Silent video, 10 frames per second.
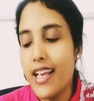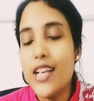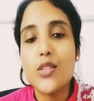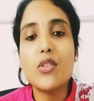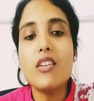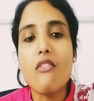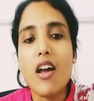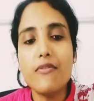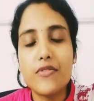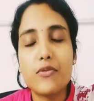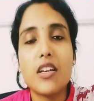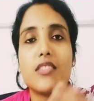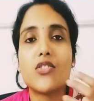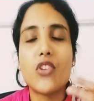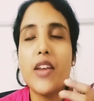So the rough
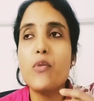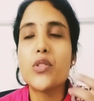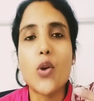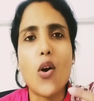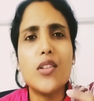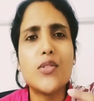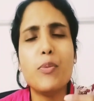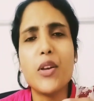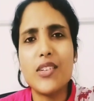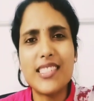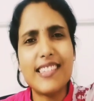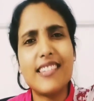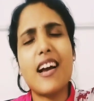strain was called so because it